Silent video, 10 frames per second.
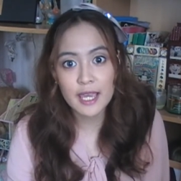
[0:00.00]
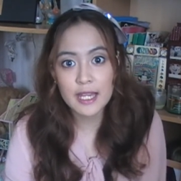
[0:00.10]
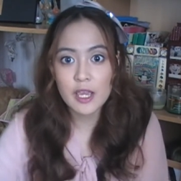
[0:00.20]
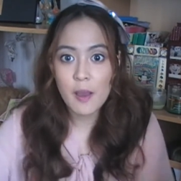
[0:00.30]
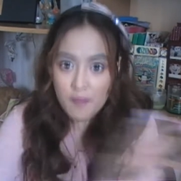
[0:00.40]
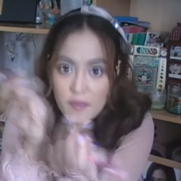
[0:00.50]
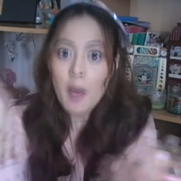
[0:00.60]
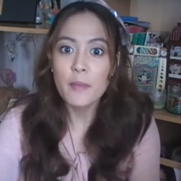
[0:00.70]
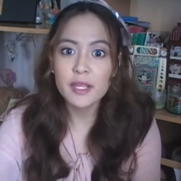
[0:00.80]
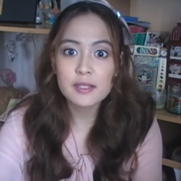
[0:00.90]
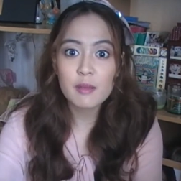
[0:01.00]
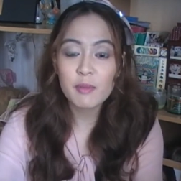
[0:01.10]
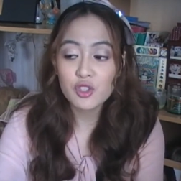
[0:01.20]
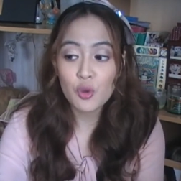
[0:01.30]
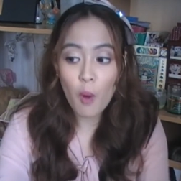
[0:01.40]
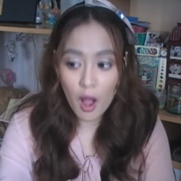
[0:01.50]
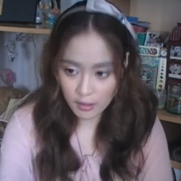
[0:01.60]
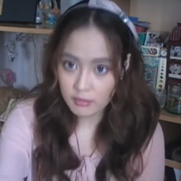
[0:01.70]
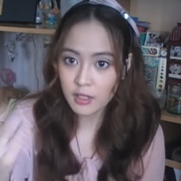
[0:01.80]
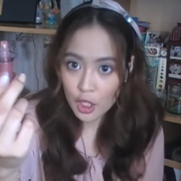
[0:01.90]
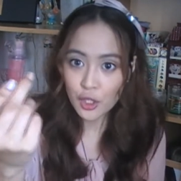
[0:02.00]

candy. Mix them into one.